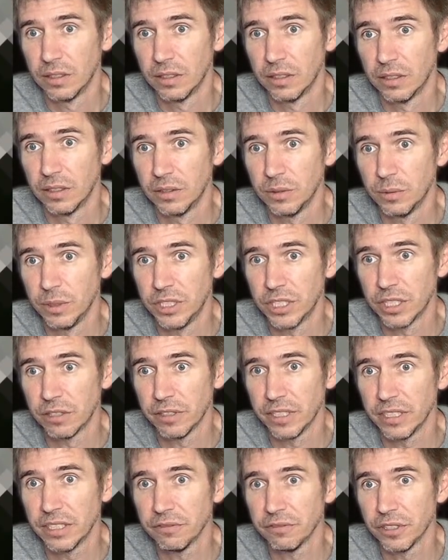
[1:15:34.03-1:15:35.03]
we
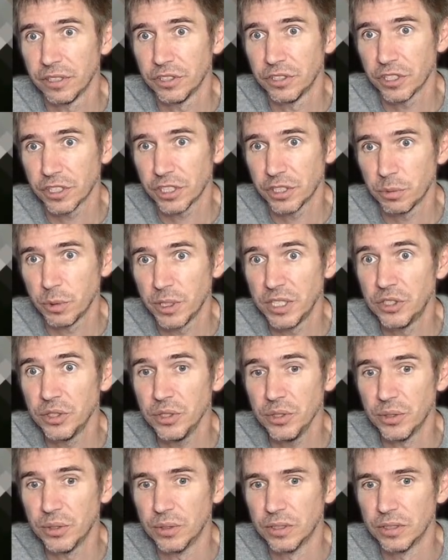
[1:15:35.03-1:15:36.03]
generate different instructions? We
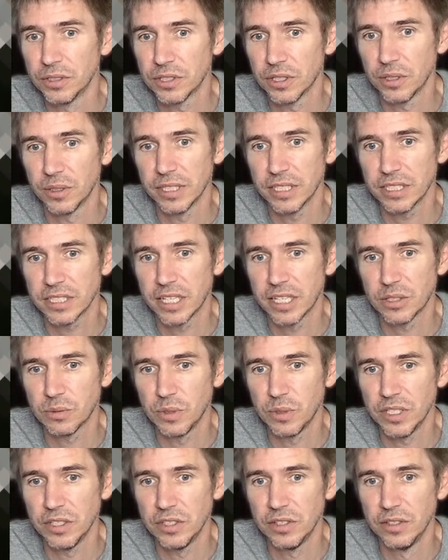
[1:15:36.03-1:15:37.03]
do. So in this case,
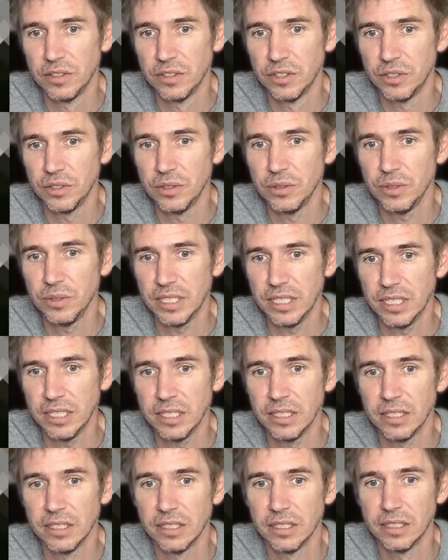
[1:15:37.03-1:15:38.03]
we do
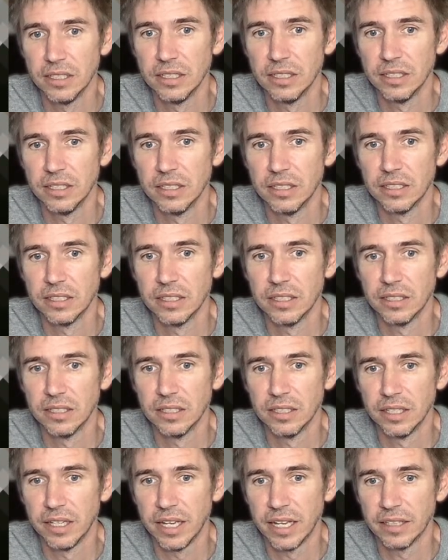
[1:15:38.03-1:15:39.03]
need
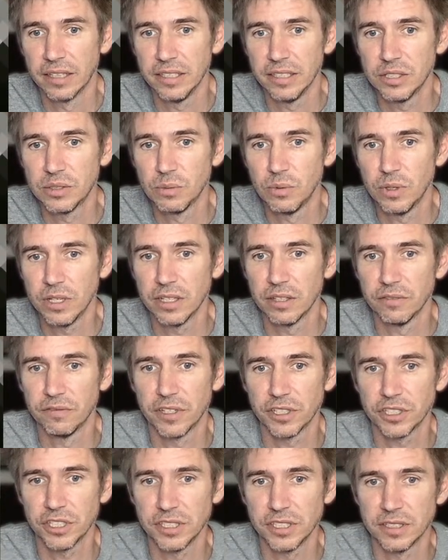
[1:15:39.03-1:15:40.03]
at least one of the
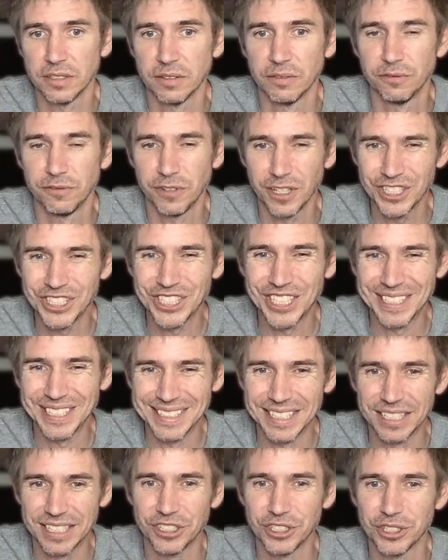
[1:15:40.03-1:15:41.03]
function
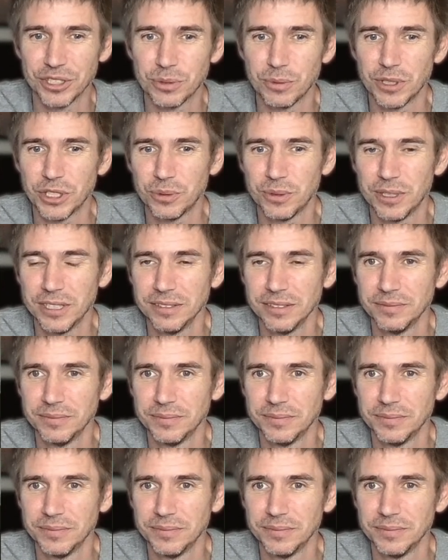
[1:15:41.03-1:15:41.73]
signatures. Which one?